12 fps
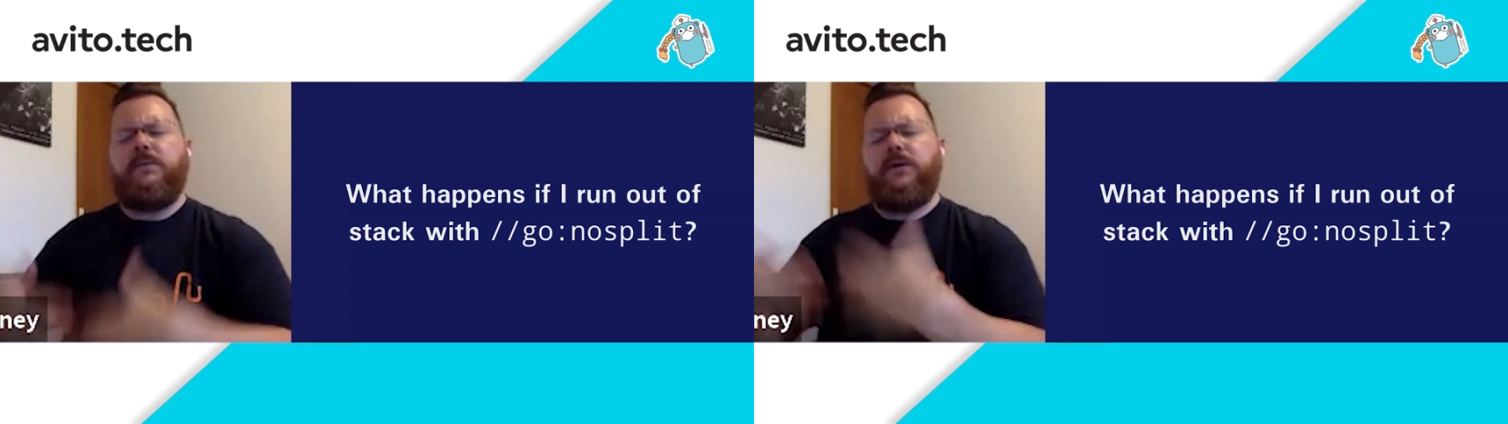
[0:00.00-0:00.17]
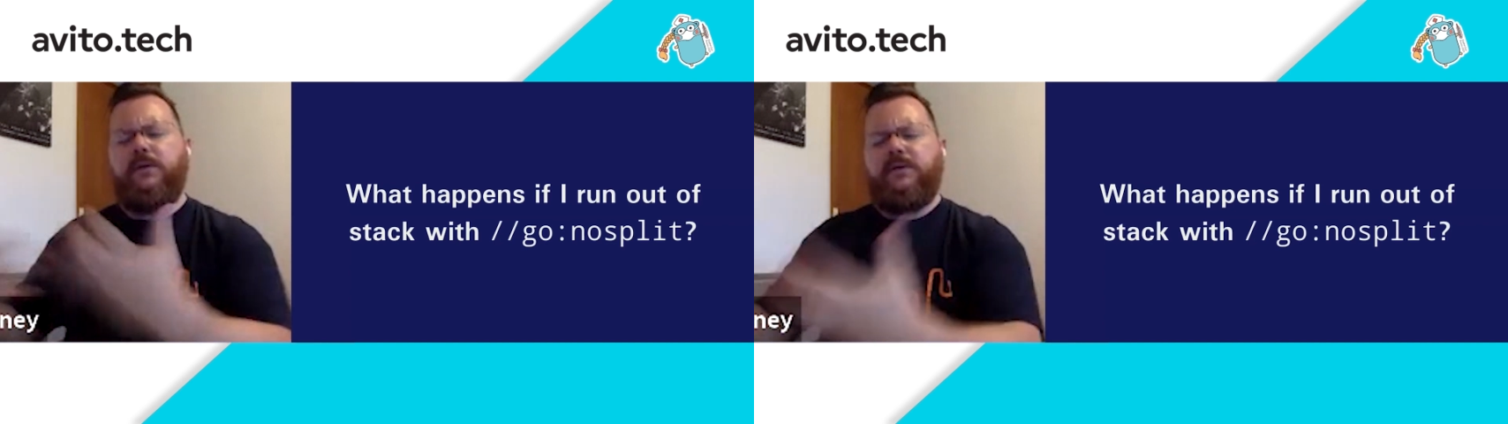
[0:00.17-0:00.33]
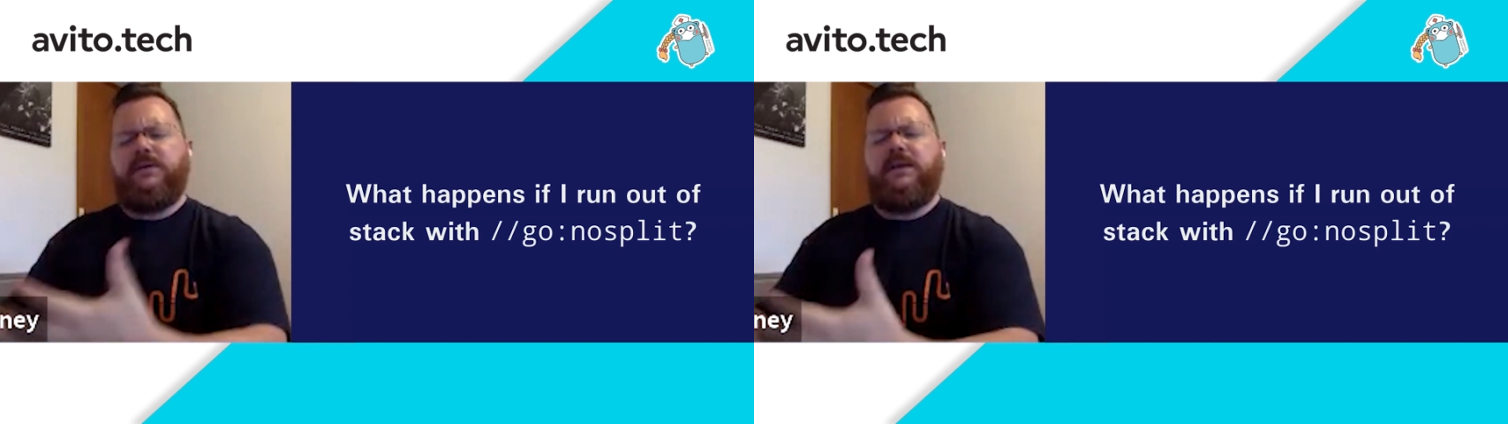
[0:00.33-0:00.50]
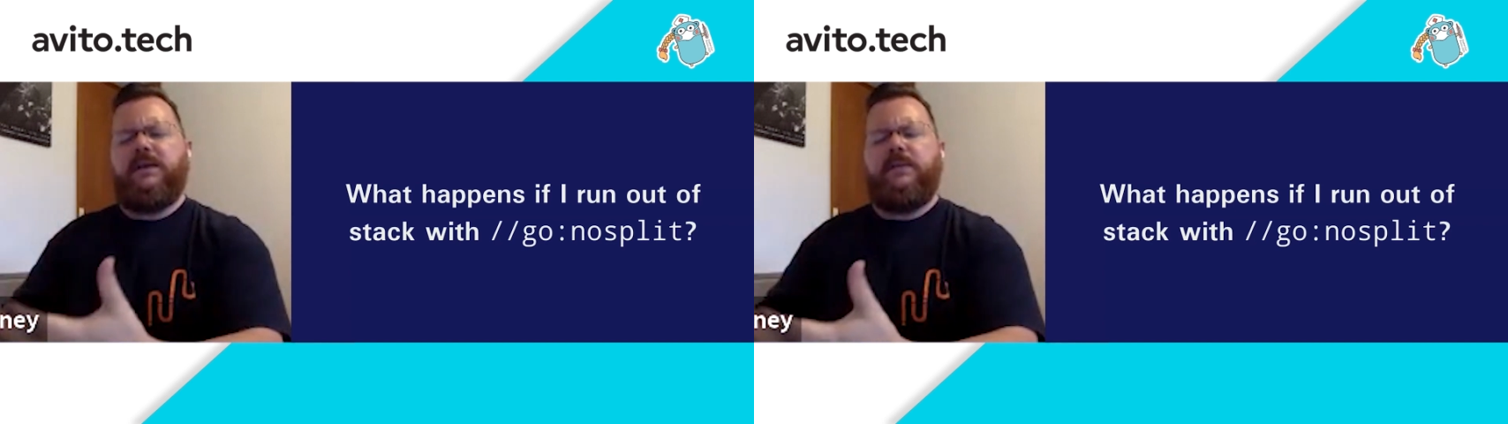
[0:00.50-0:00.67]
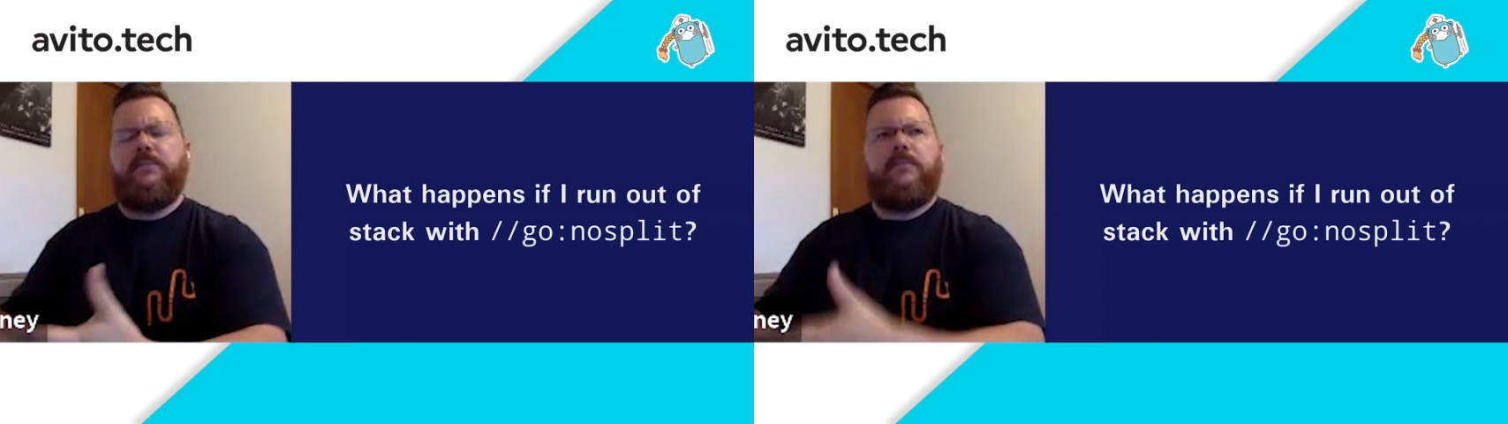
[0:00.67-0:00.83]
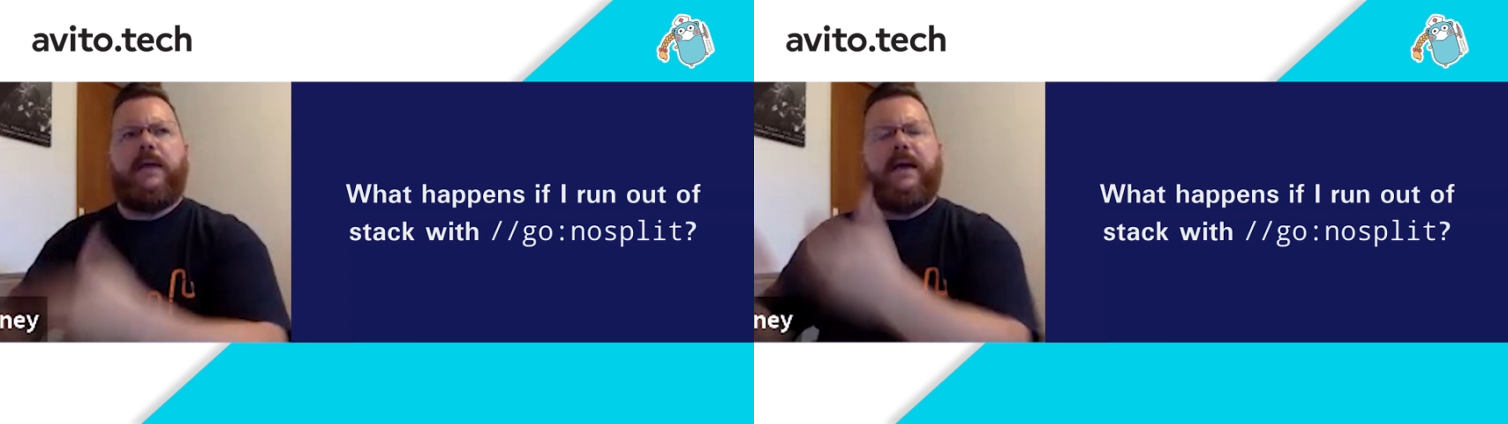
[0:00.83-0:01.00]
Go
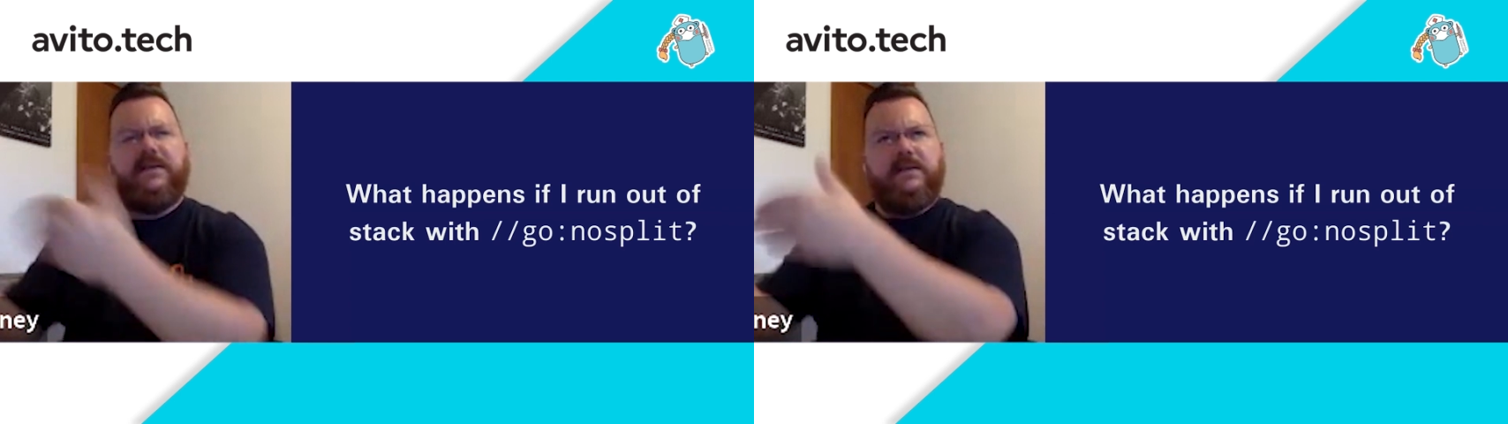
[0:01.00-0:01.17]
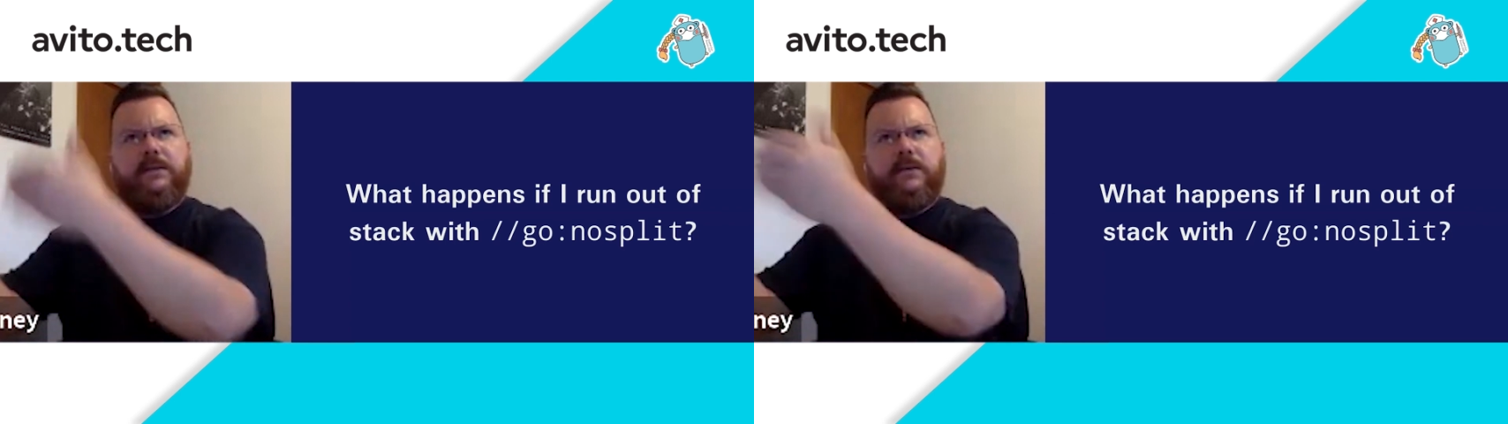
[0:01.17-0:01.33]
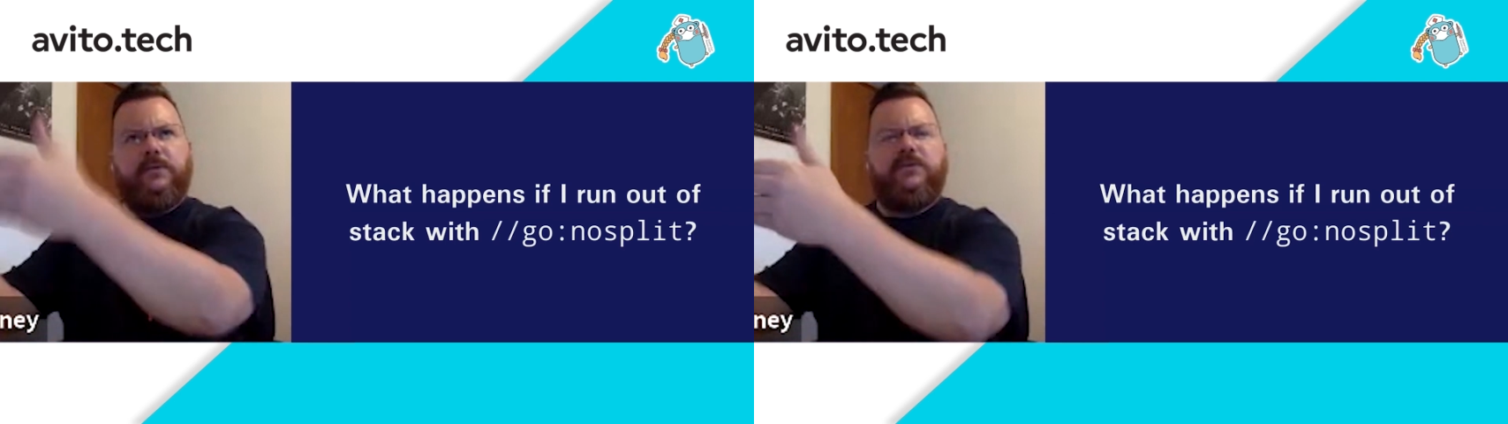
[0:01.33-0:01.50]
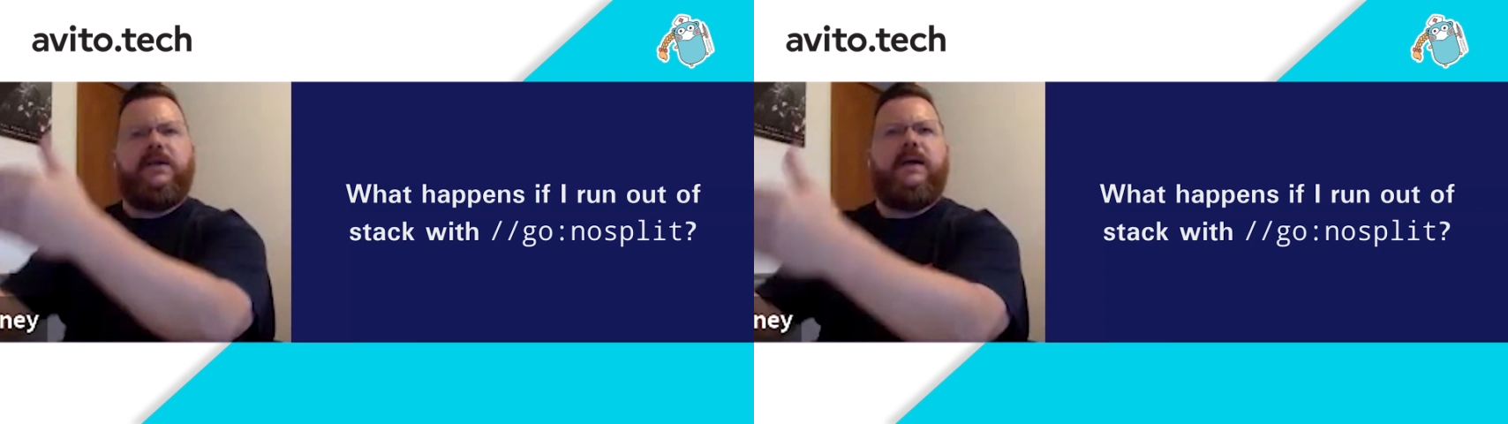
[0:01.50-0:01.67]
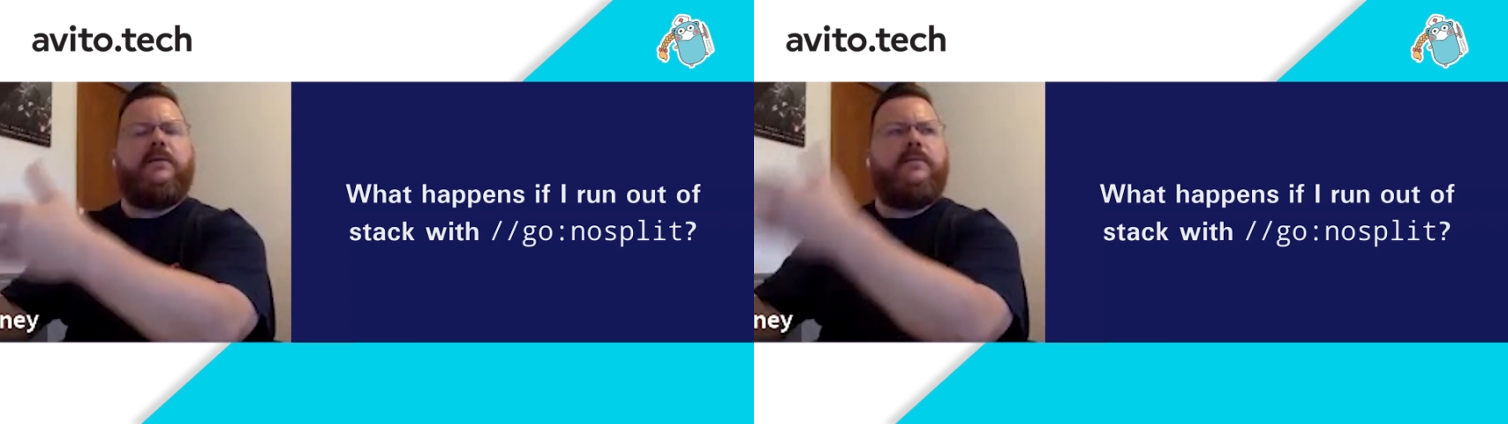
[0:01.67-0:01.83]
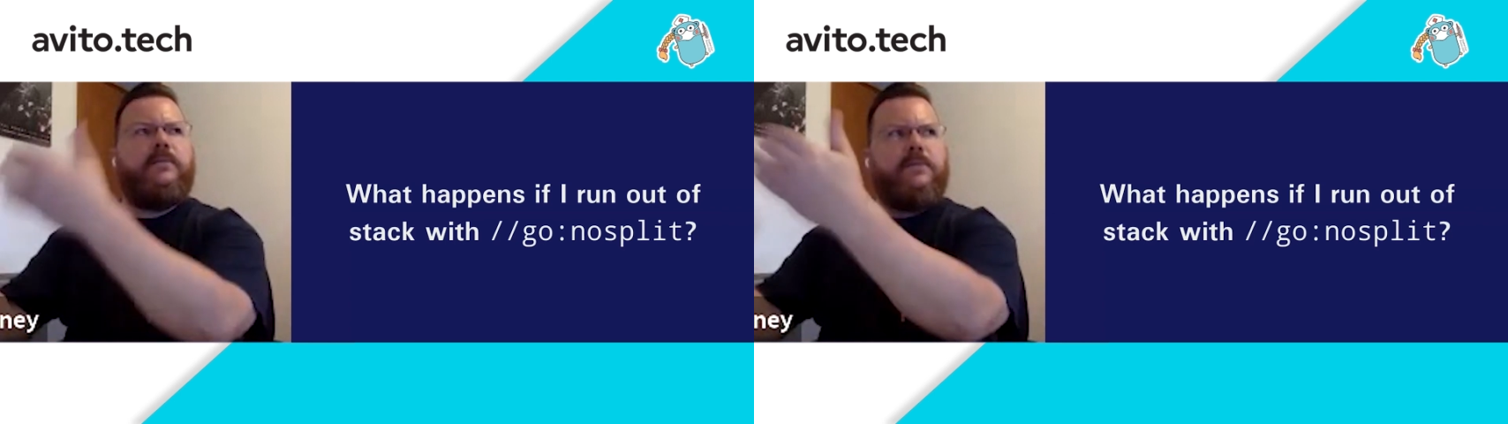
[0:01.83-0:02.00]
routine has a little check